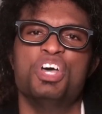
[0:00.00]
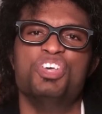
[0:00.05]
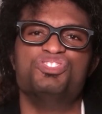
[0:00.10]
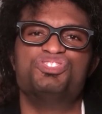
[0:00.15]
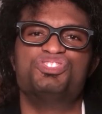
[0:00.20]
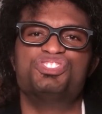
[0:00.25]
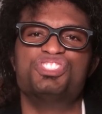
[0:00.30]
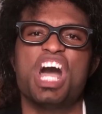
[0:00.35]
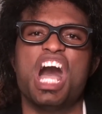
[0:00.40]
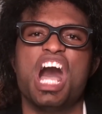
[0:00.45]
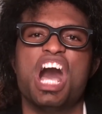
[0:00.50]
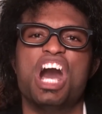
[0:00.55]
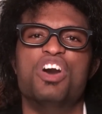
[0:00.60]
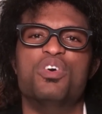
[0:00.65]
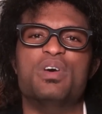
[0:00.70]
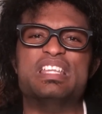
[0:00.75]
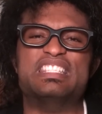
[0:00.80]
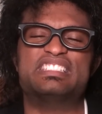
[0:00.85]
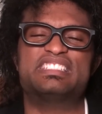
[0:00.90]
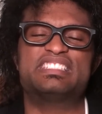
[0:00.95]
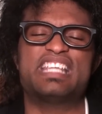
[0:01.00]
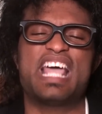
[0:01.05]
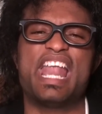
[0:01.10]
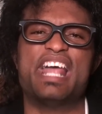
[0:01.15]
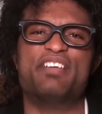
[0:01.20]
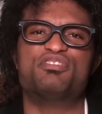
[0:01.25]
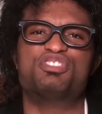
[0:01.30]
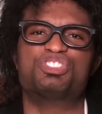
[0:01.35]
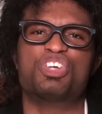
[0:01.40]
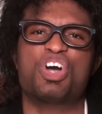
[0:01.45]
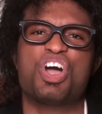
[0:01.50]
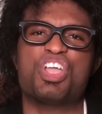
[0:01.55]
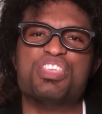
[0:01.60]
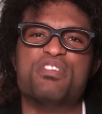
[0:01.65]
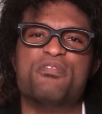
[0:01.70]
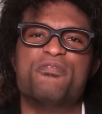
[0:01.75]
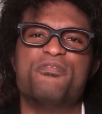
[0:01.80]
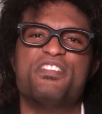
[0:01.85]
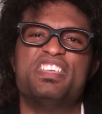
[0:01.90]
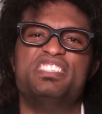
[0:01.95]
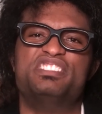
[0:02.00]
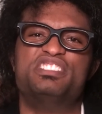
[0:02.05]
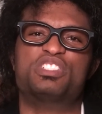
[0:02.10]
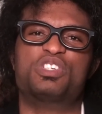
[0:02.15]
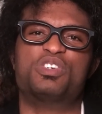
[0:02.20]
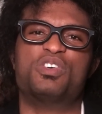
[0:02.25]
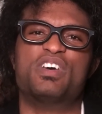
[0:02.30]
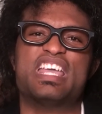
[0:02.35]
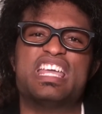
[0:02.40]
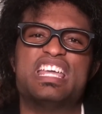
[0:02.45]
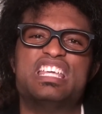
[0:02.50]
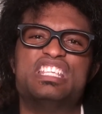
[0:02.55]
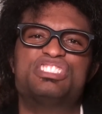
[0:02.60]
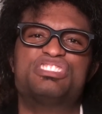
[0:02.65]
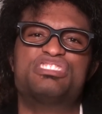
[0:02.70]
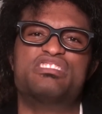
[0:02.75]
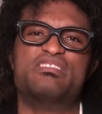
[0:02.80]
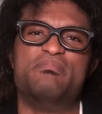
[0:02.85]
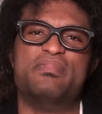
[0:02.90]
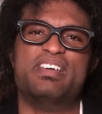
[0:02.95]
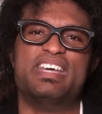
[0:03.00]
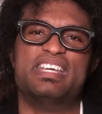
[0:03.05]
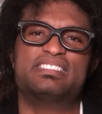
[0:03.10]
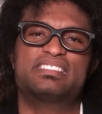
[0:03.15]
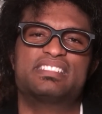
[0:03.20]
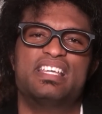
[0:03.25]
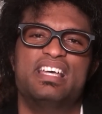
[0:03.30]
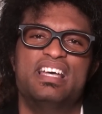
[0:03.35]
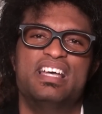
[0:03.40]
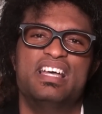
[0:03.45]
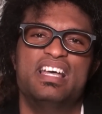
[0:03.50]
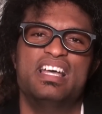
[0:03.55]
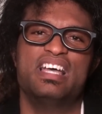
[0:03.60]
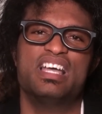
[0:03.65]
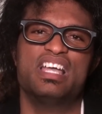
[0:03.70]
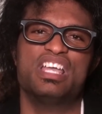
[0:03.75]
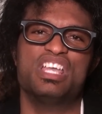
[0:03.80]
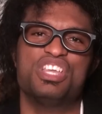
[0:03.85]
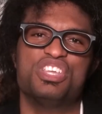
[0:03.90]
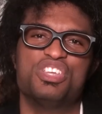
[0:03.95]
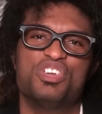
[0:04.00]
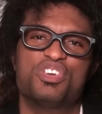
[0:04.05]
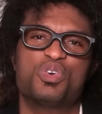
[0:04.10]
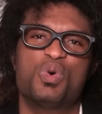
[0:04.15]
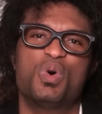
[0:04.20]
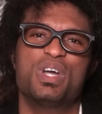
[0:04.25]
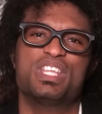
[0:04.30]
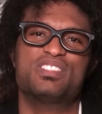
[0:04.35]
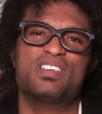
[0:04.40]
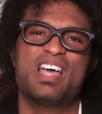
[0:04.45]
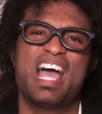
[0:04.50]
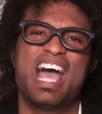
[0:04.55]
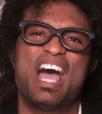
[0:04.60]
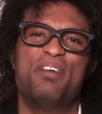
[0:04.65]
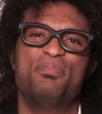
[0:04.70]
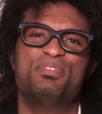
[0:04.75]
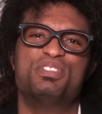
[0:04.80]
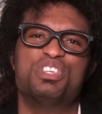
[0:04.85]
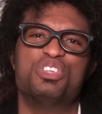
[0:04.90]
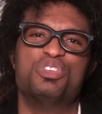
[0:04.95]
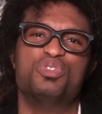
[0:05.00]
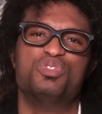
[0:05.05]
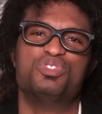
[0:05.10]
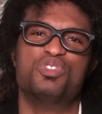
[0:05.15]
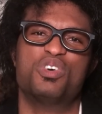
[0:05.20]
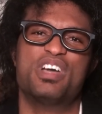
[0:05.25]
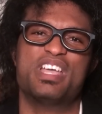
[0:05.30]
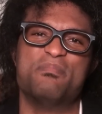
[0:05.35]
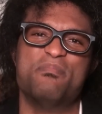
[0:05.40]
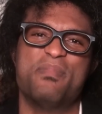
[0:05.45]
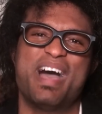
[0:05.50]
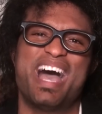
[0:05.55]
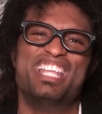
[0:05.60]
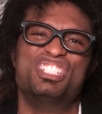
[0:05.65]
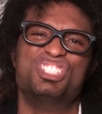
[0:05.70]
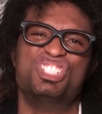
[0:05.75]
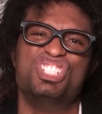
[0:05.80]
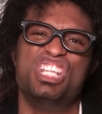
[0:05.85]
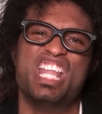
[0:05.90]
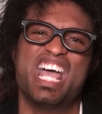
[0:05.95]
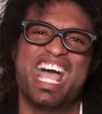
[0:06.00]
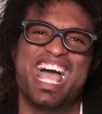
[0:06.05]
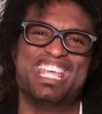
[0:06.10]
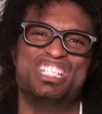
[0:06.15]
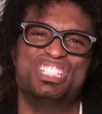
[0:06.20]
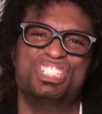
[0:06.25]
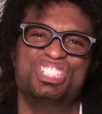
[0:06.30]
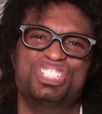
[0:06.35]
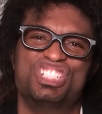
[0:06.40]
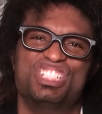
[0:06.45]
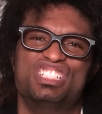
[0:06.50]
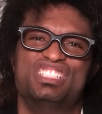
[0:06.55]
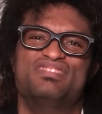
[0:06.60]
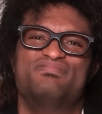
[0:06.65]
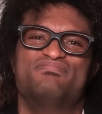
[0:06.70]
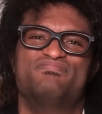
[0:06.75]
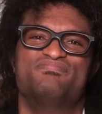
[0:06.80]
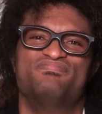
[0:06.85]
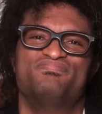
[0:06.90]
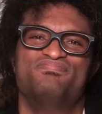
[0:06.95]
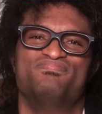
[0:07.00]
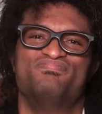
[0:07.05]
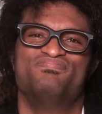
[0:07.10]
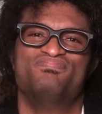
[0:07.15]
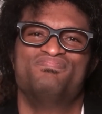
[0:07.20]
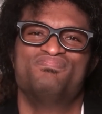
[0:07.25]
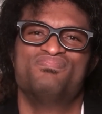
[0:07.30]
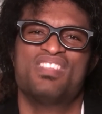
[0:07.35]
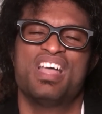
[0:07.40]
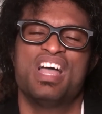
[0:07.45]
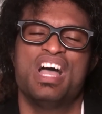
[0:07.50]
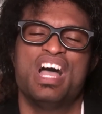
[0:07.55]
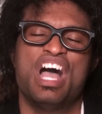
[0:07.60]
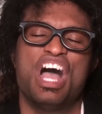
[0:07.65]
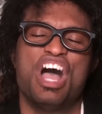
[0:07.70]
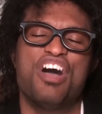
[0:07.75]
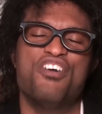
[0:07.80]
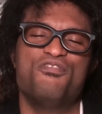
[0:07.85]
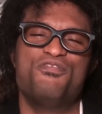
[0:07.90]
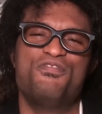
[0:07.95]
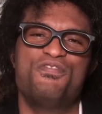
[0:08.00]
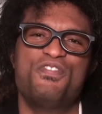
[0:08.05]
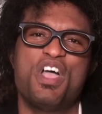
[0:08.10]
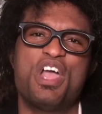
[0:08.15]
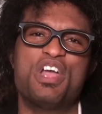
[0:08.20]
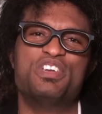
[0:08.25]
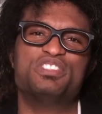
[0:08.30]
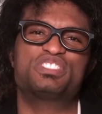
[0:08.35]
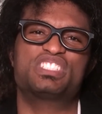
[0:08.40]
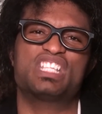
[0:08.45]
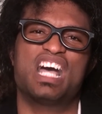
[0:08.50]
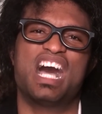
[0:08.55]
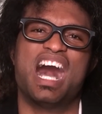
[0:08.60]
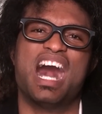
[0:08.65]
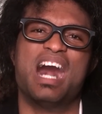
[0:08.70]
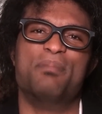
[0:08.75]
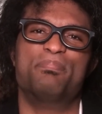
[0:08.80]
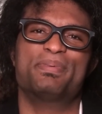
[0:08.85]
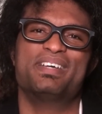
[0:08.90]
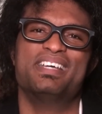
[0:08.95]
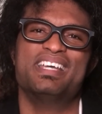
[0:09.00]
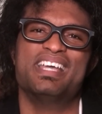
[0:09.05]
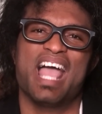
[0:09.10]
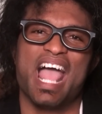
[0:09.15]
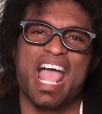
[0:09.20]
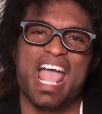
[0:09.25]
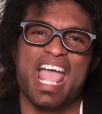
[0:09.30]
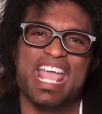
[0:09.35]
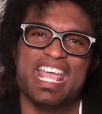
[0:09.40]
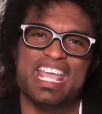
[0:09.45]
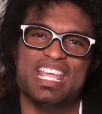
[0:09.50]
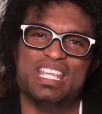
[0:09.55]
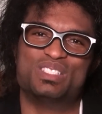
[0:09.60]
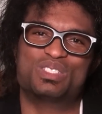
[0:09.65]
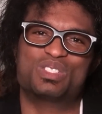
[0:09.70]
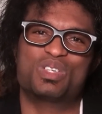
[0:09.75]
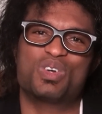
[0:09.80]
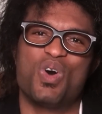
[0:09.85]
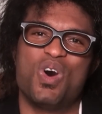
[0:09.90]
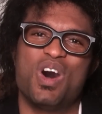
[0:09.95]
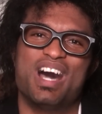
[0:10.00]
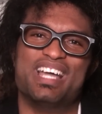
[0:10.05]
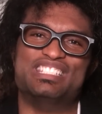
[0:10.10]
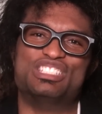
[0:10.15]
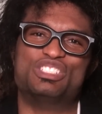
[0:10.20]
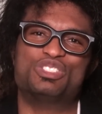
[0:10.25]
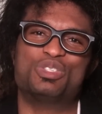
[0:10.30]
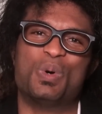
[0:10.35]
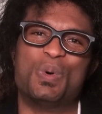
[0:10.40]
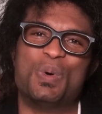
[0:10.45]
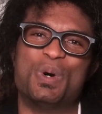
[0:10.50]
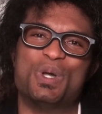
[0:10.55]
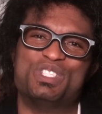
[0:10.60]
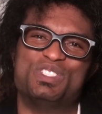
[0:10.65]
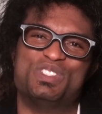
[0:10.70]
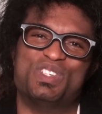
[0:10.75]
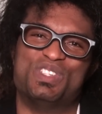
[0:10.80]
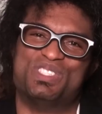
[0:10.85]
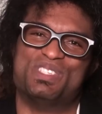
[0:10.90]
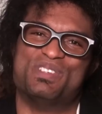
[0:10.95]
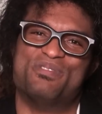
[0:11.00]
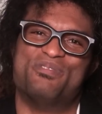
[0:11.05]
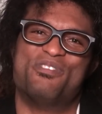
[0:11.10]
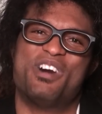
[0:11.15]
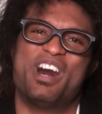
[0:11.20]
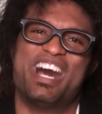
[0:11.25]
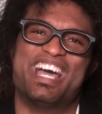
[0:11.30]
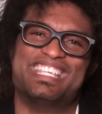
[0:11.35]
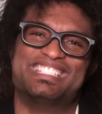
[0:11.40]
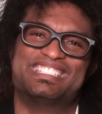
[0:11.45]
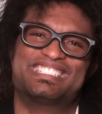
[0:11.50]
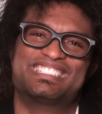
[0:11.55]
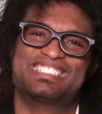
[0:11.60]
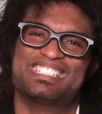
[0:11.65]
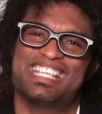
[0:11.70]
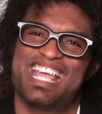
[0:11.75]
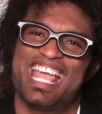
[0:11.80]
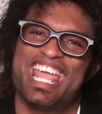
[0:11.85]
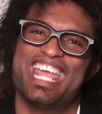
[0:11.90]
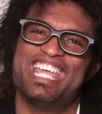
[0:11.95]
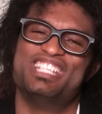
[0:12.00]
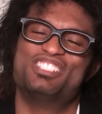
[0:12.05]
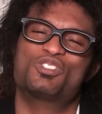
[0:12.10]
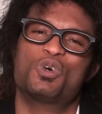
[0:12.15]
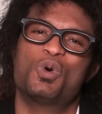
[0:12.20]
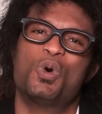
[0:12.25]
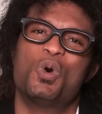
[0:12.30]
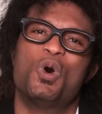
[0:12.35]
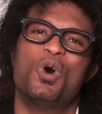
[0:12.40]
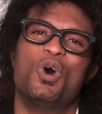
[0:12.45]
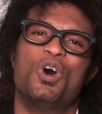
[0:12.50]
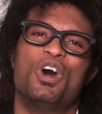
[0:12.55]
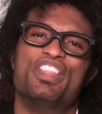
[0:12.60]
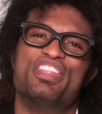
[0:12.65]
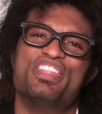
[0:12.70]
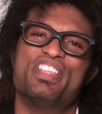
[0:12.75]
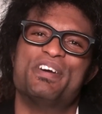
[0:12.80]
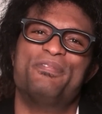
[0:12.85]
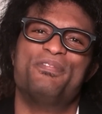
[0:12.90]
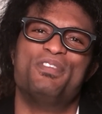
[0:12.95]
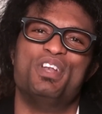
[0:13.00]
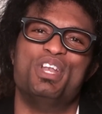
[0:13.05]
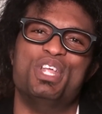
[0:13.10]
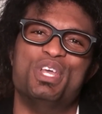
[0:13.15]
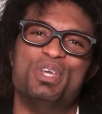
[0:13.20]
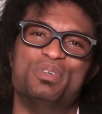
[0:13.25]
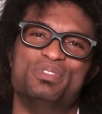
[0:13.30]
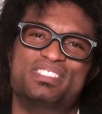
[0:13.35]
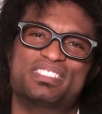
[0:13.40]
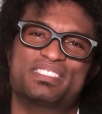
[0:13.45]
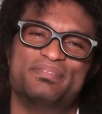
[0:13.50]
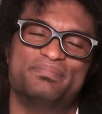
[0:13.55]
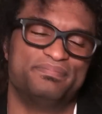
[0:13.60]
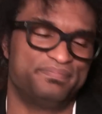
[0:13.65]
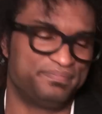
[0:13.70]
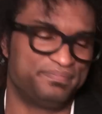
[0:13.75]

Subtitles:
So, instead of showing you physical instruments, you're going to have to use your imagination. First up, it's God's torture device. It's called the flute.